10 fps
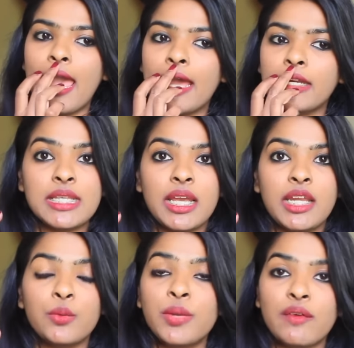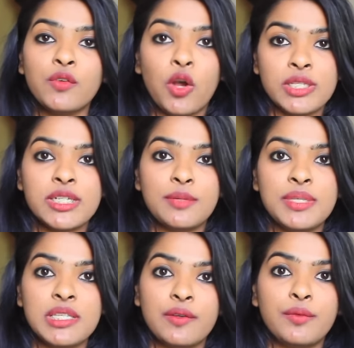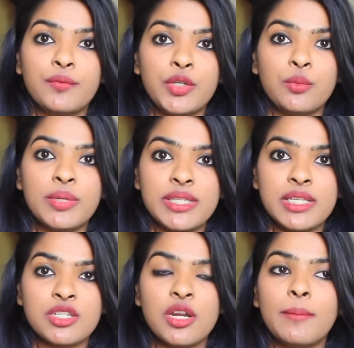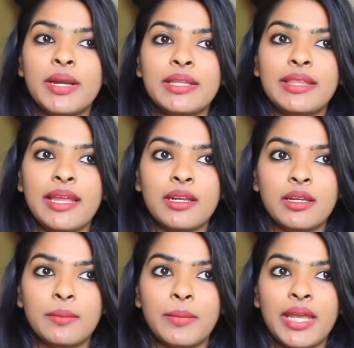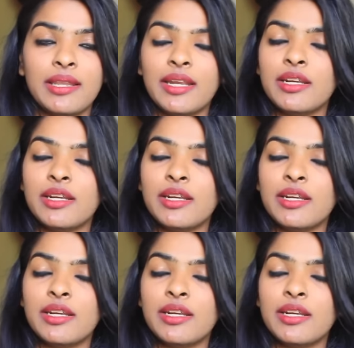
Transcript: and it would have costed me 750 rupees extra, but then my